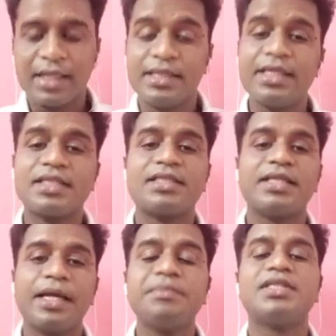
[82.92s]
This
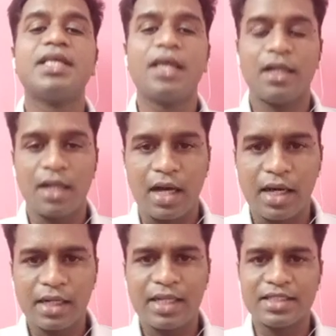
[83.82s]

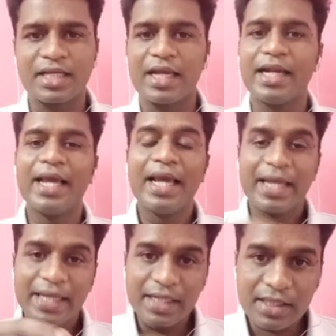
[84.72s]
MCLR is an
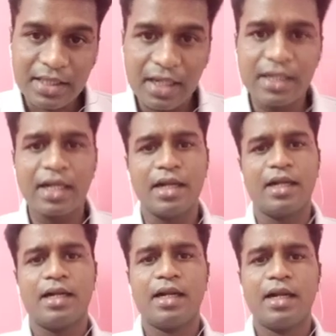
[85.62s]

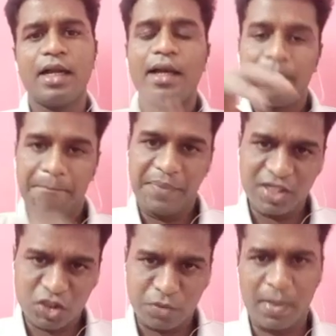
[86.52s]
internal
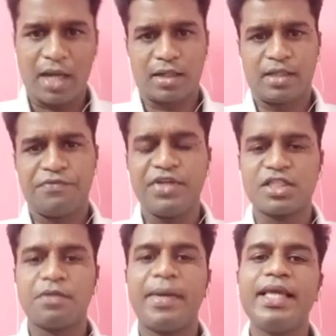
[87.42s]
benchmark
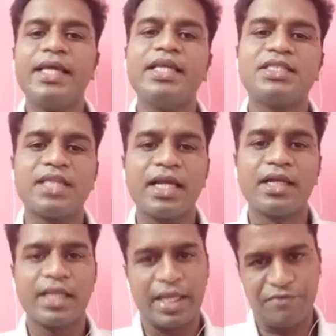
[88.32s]
fixed by each
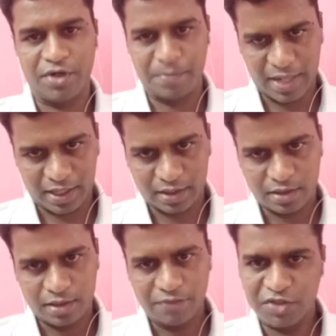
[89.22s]
and every bank,
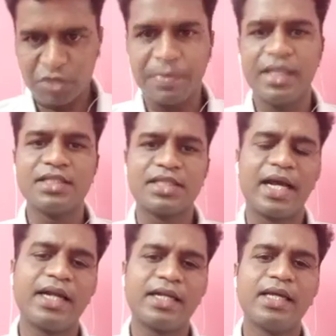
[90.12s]
which means
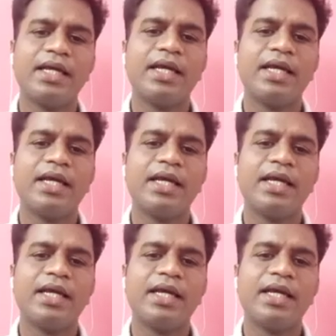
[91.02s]
that